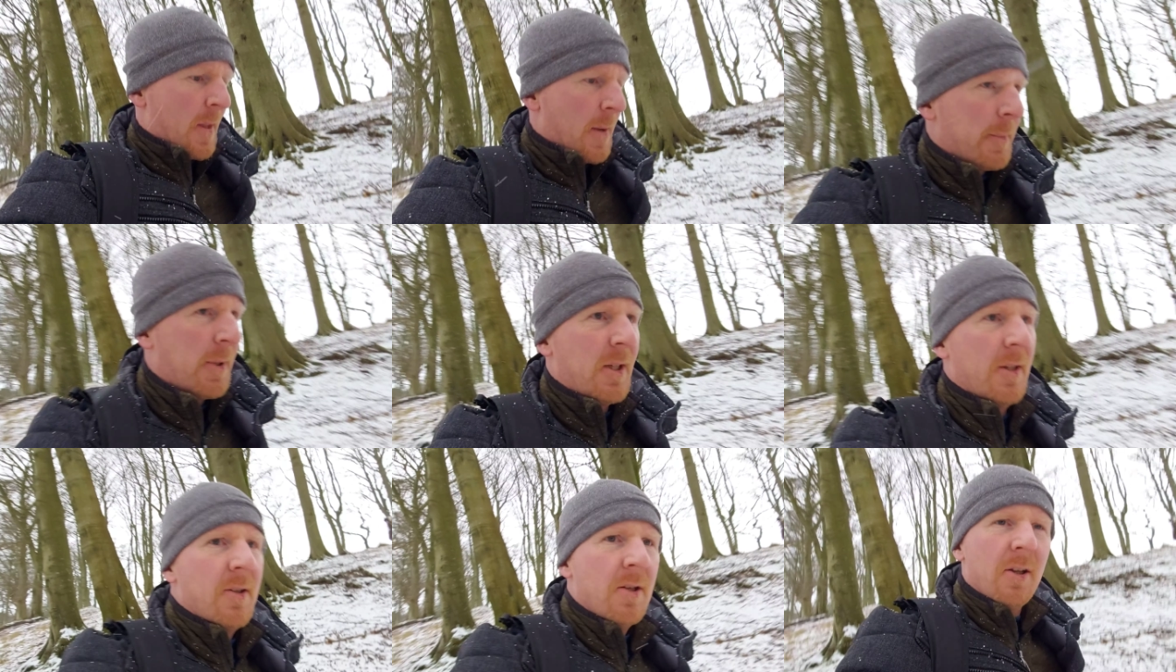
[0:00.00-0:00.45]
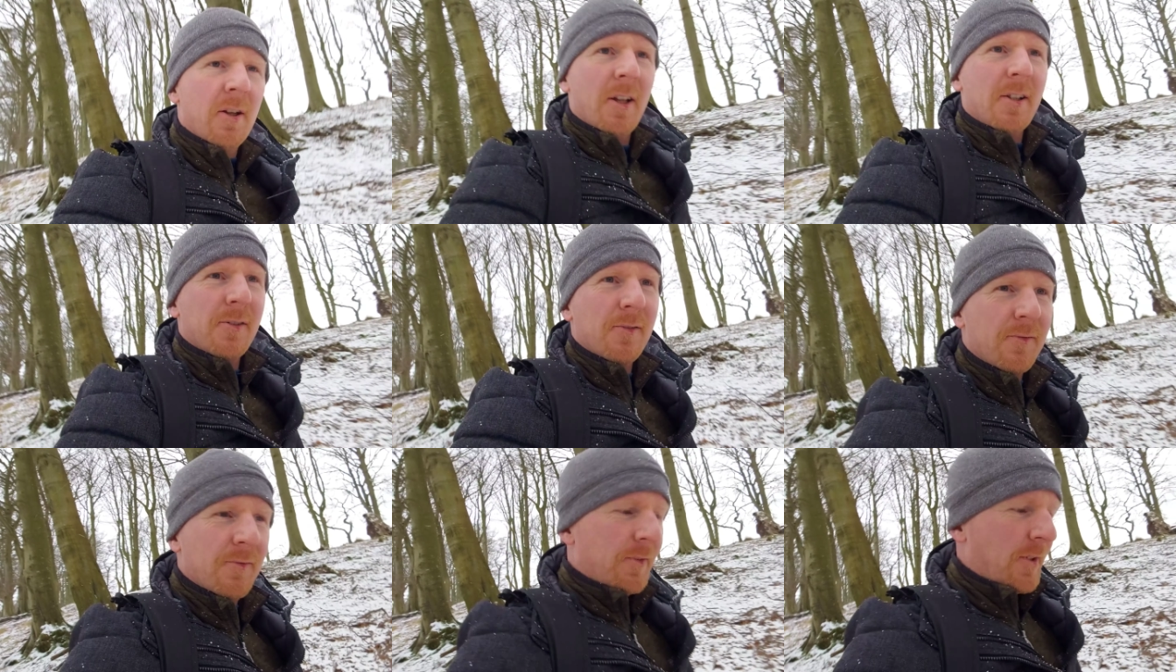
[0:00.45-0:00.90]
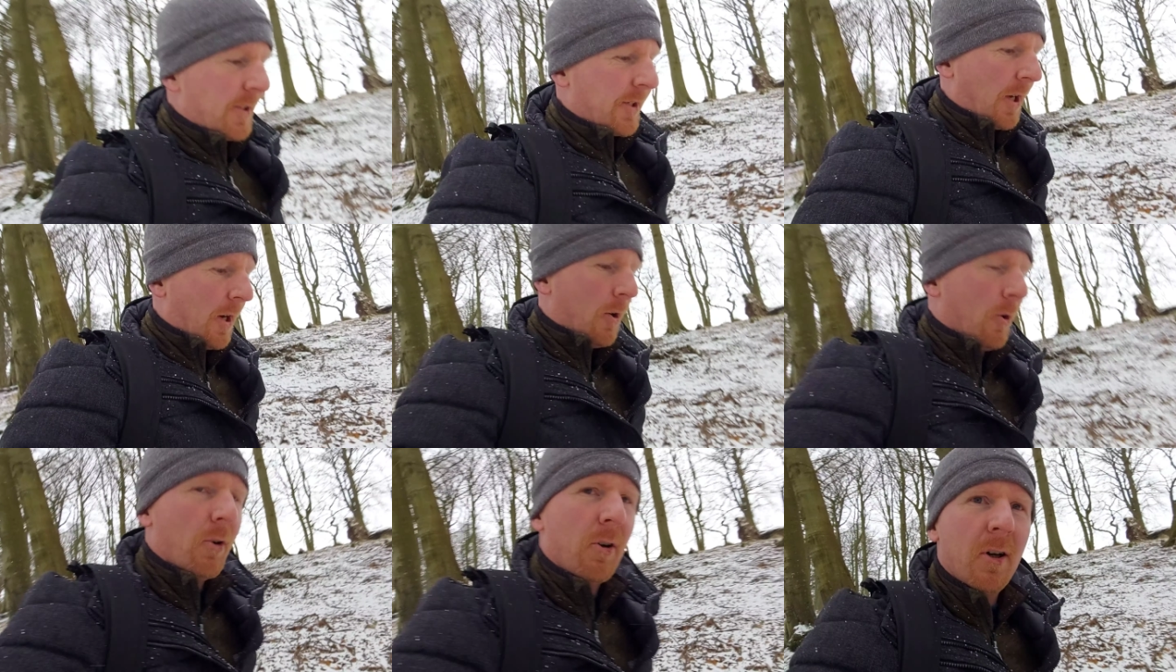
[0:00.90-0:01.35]
I mean, this this
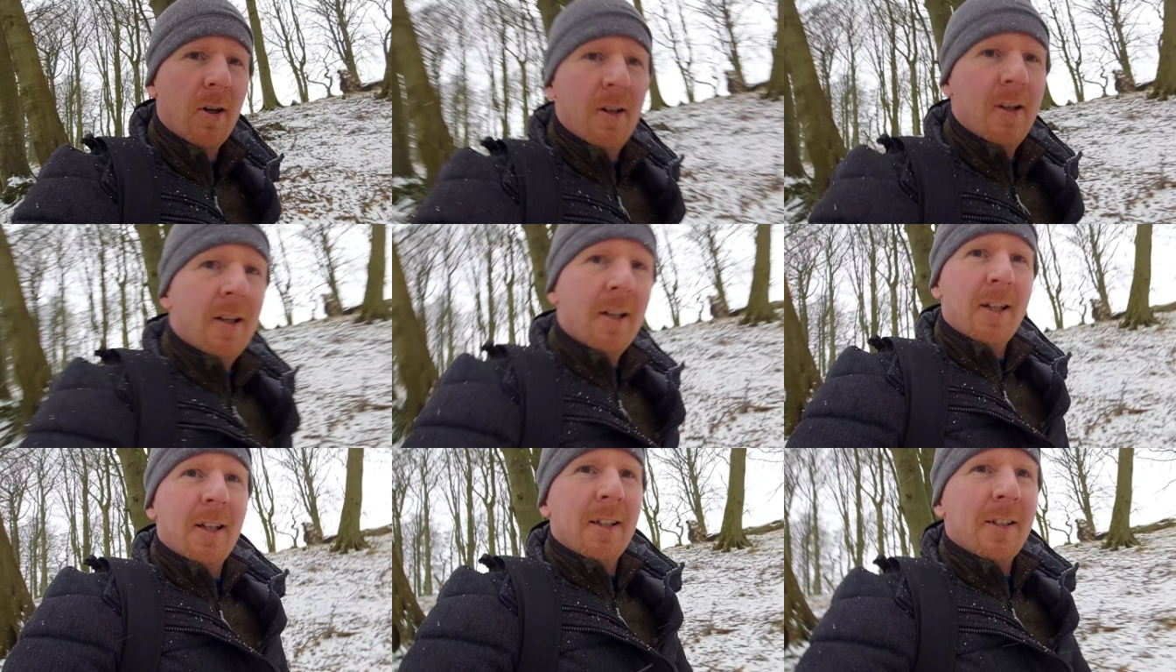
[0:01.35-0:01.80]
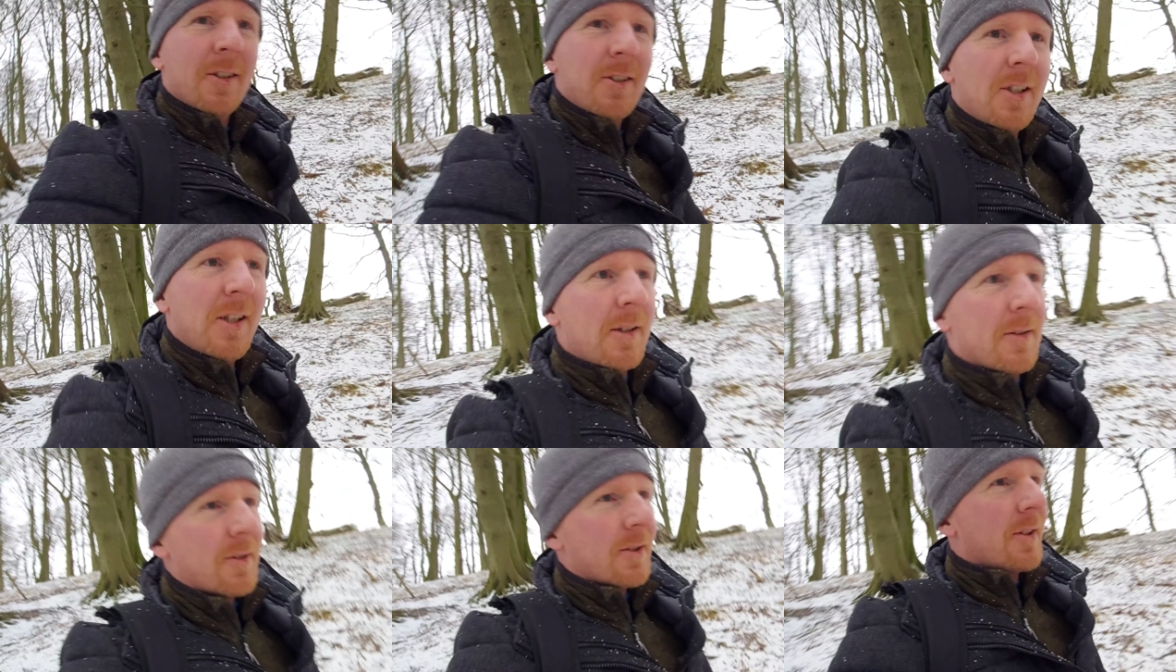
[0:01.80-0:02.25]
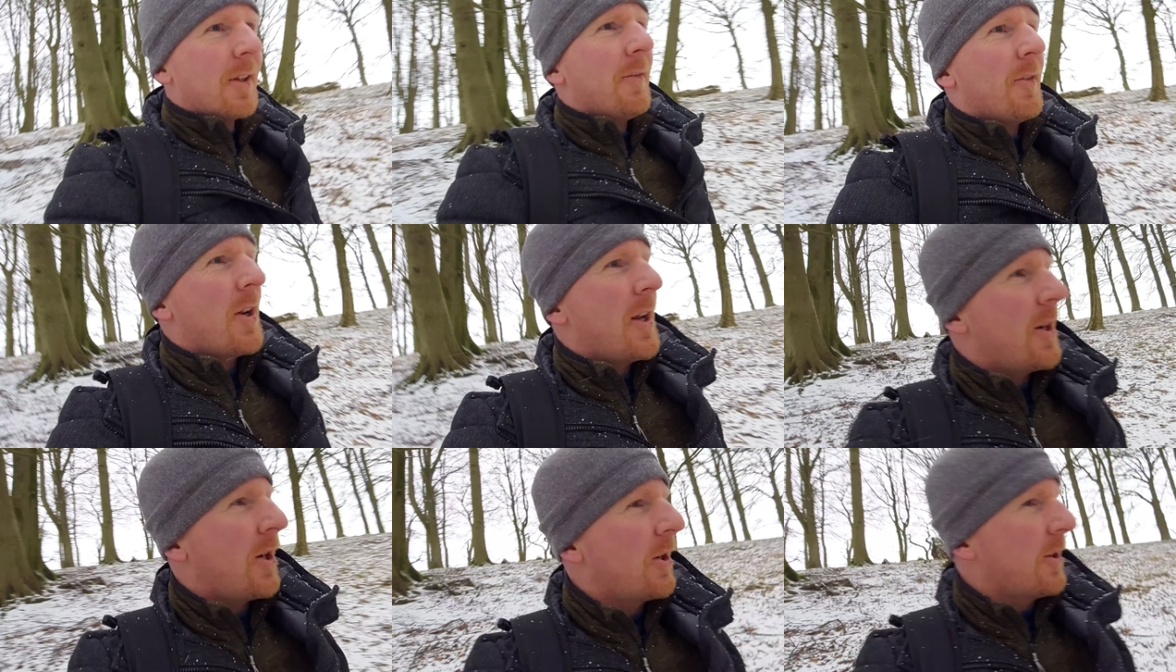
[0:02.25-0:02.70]
hill, there's, there's
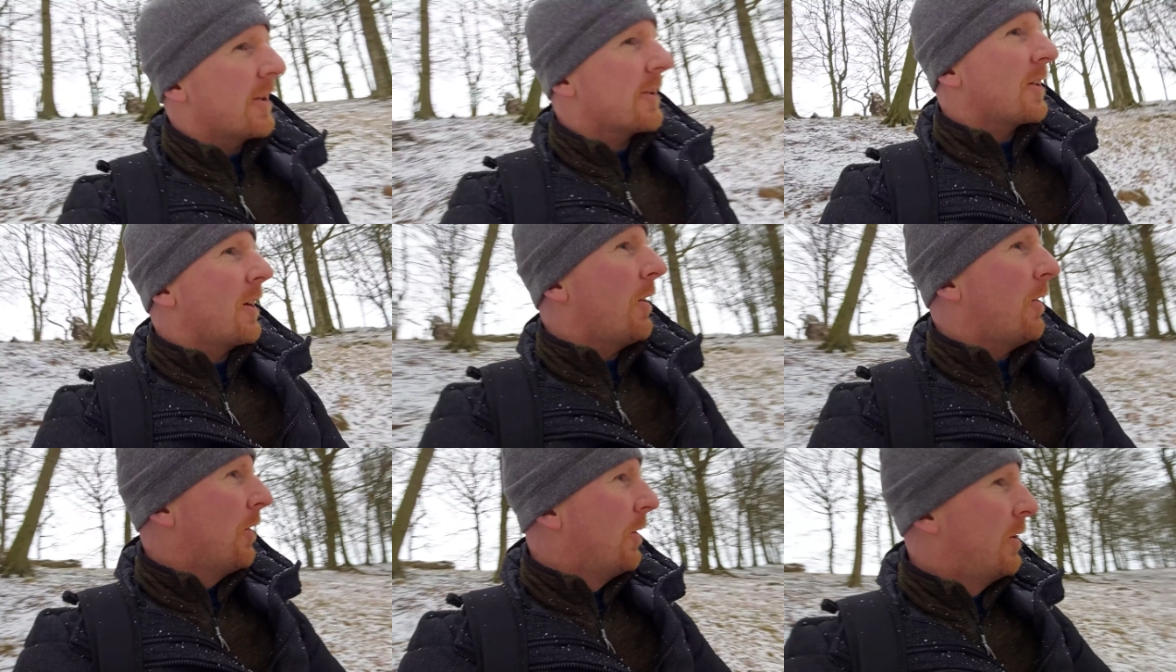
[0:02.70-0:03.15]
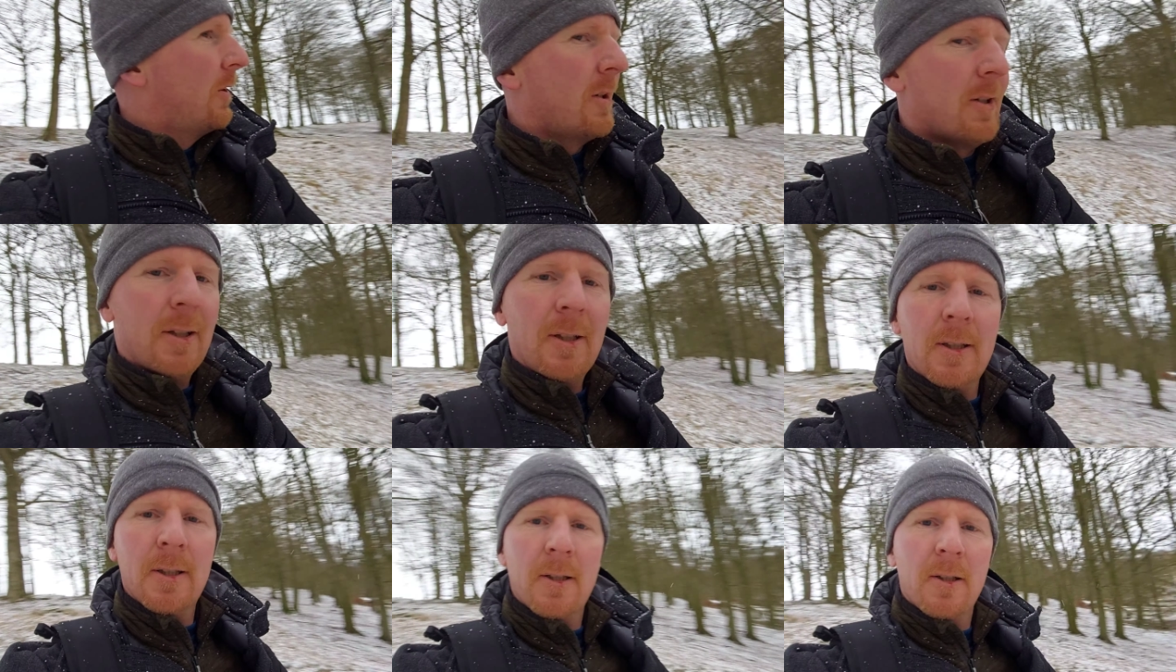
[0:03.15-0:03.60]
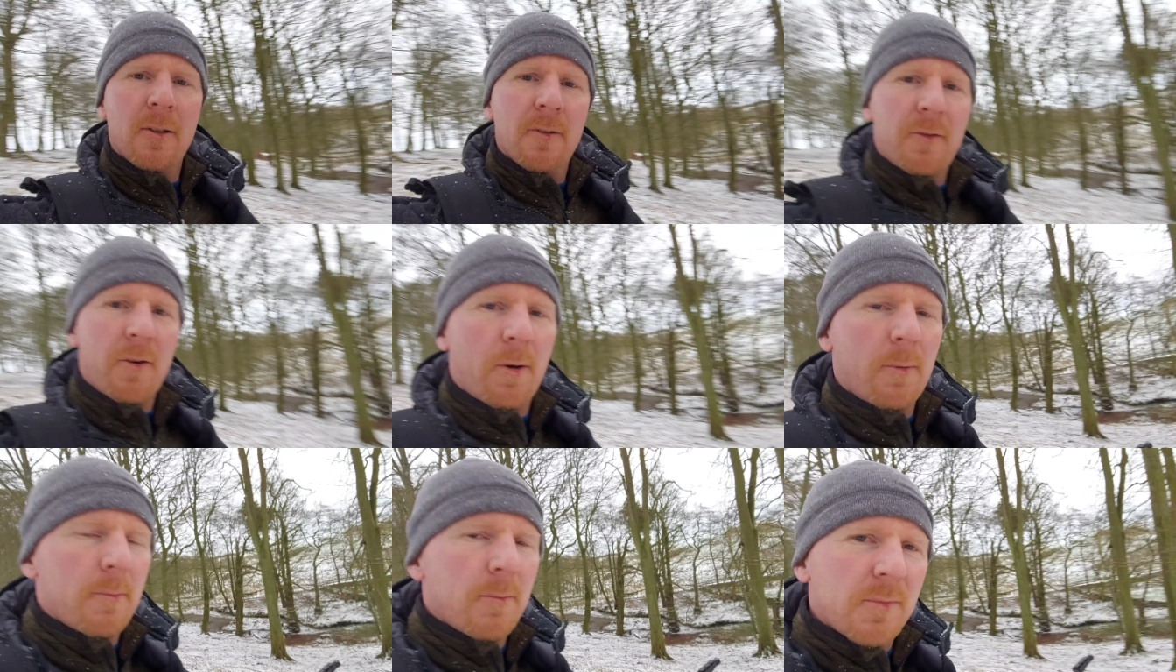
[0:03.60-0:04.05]
everything in this hill.
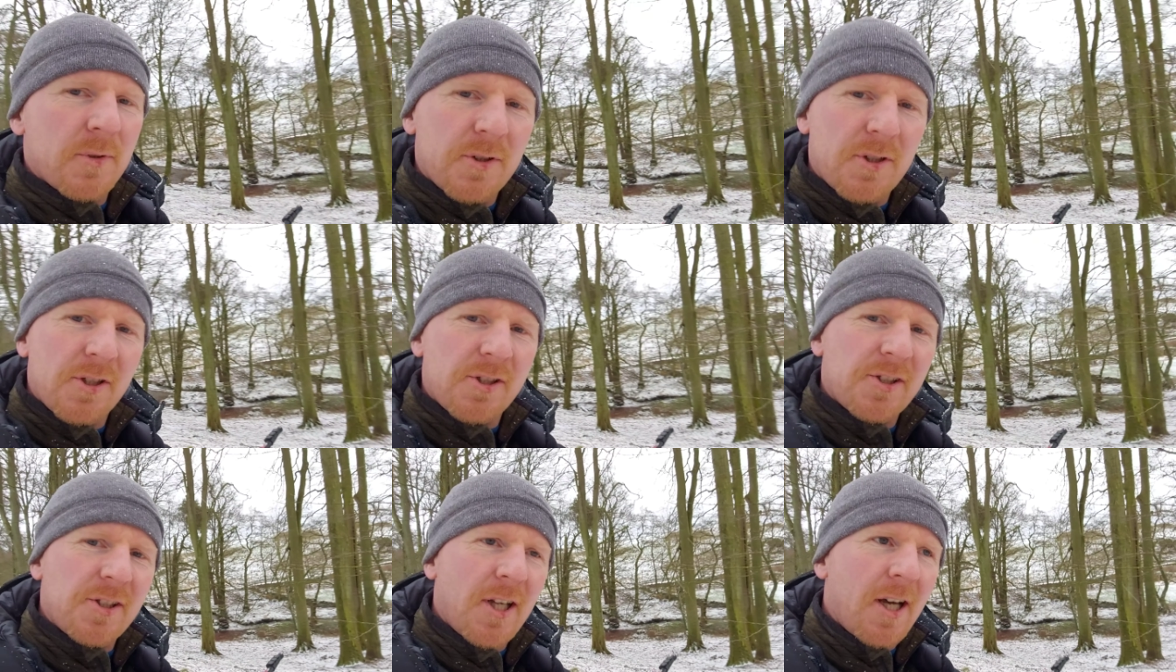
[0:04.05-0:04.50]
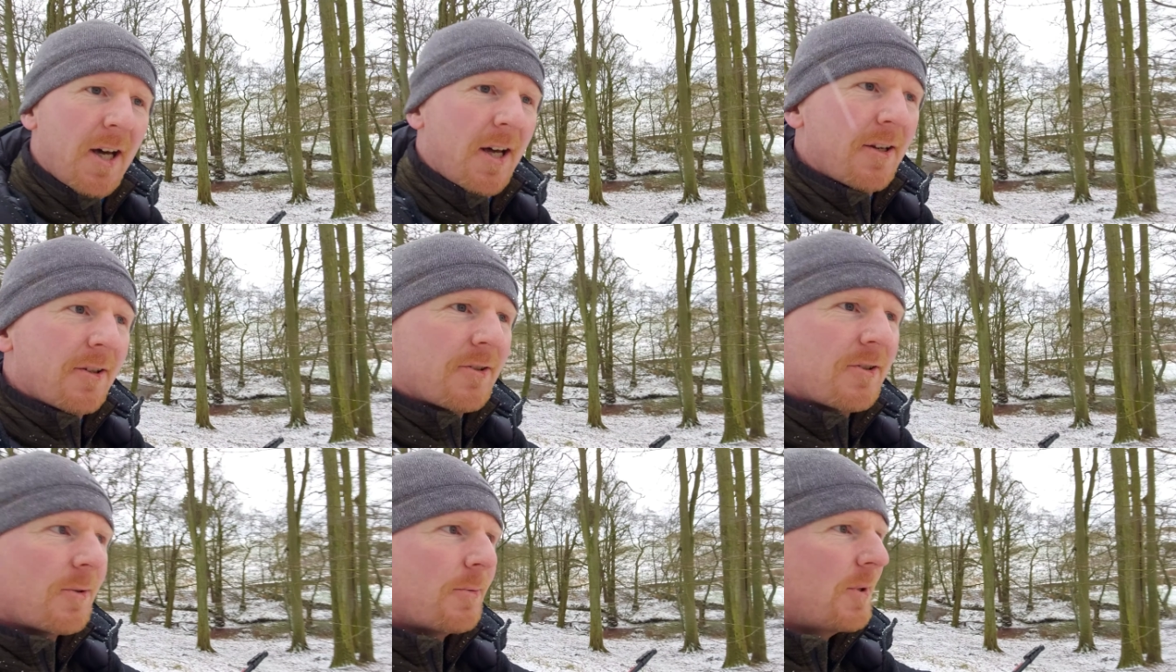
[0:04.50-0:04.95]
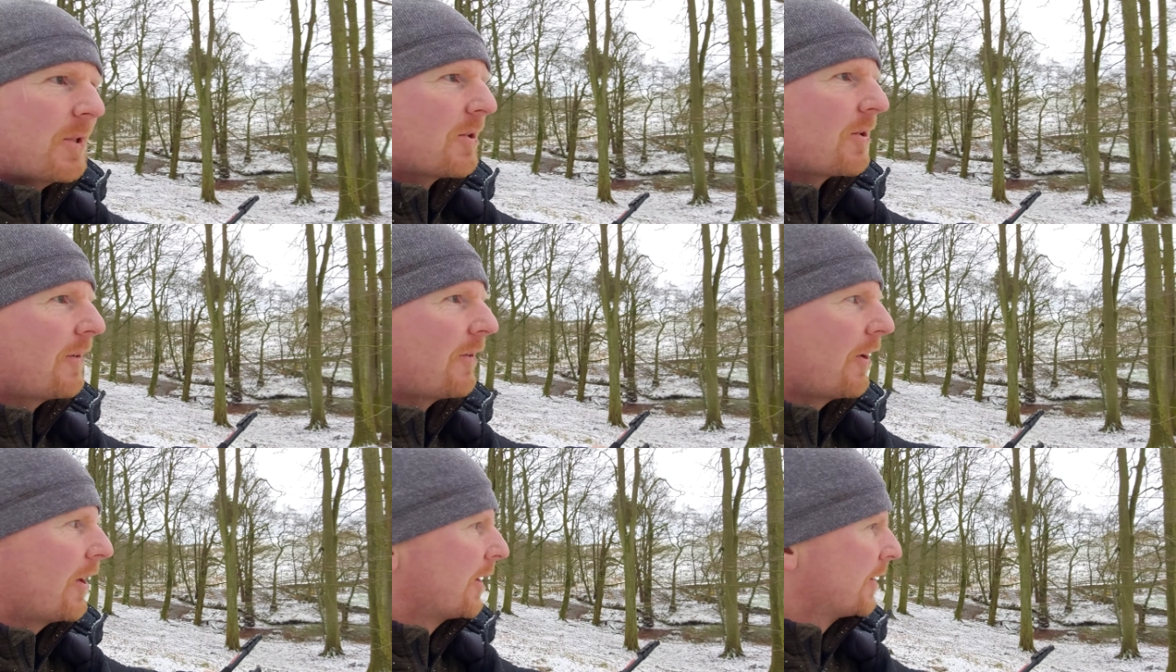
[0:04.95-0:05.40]
From the start, there's a wee
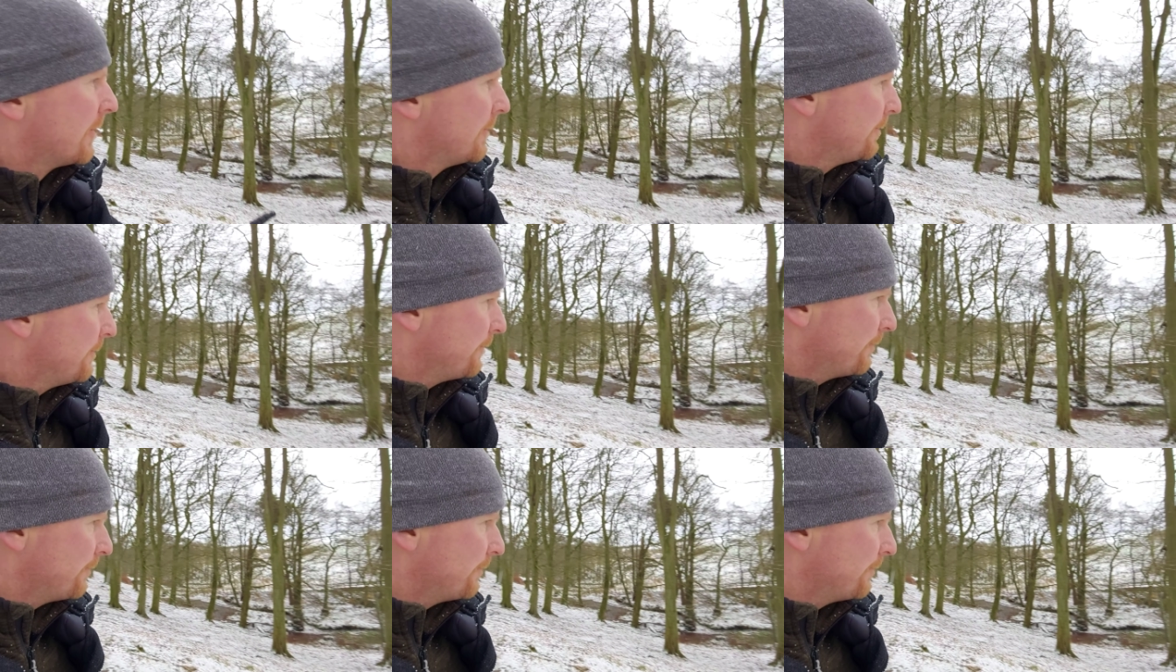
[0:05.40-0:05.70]
river.